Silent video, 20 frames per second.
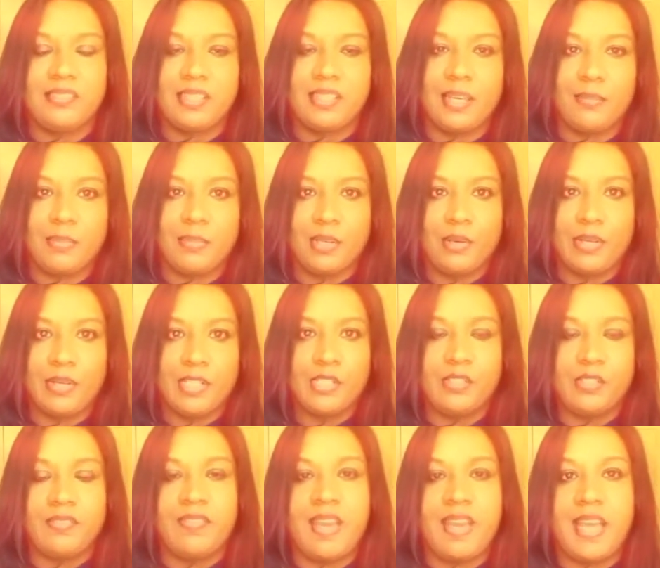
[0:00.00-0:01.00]
I'm going
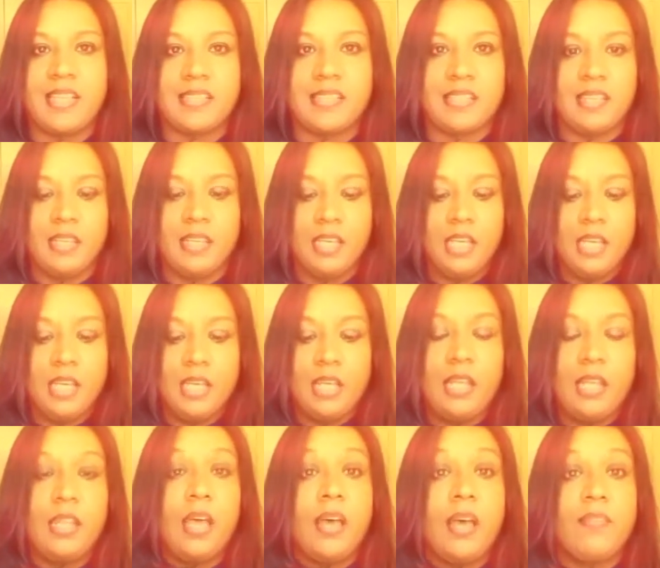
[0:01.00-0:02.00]
too fast.
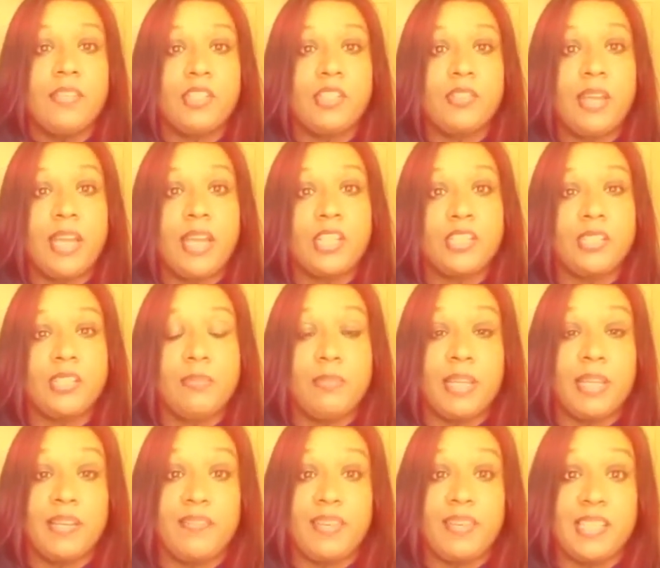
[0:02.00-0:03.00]
law of attraction
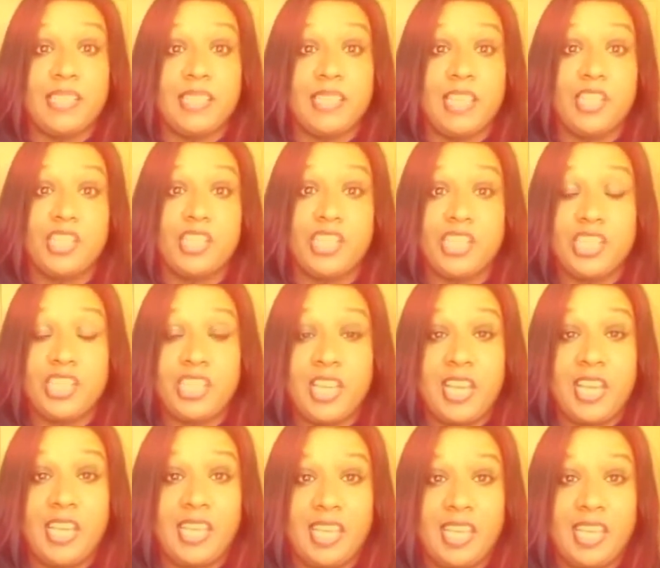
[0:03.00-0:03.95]
manifestation check.